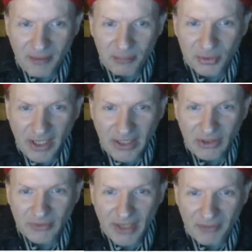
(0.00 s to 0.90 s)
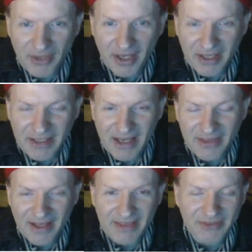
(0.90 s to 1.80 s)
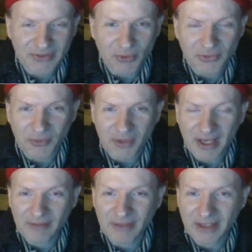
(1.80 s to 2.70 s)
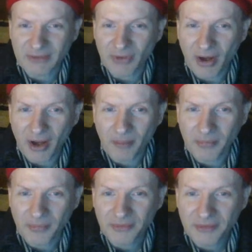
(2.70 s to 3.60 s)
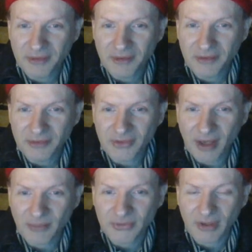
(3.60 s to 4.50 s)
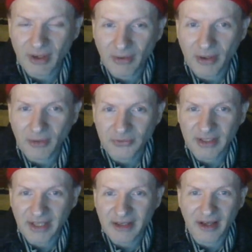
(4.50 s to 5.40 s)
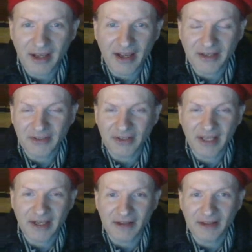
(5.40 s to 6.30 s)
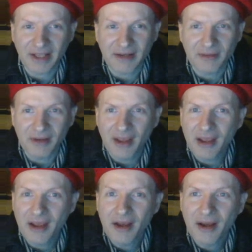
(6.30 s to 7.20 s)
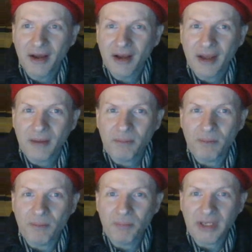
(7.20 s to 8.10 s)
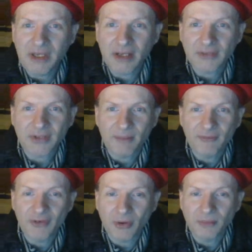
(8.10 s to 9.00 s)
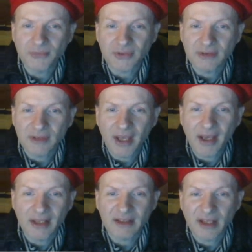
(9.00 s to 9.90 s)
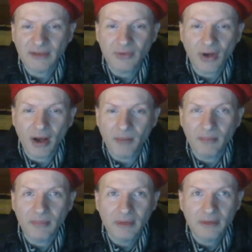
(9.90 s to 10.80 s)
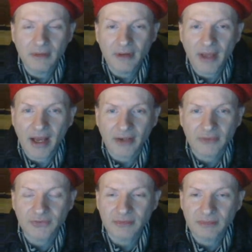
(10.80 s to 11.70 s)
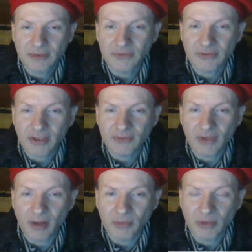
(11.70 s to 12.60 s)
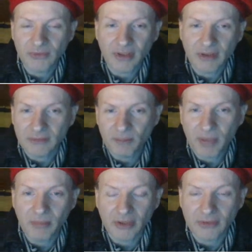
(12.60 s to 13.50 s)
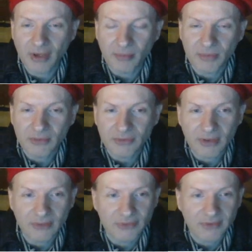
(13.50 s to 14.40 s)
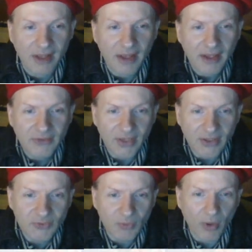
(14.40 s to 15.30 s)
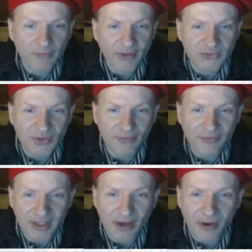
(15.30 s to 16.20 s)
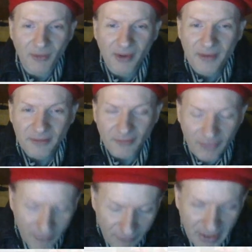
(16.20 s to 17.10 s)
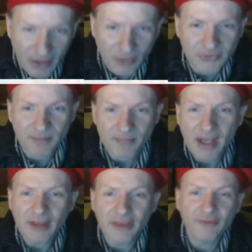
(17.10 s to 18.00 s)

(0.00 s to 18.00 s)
Parade you down the, yeah, that's also kind of like Dom scenarios. Like, I get like BDSM films and like Dom acts and such, Dom routine, public Dom routines. Sex Dwarf has two videos. The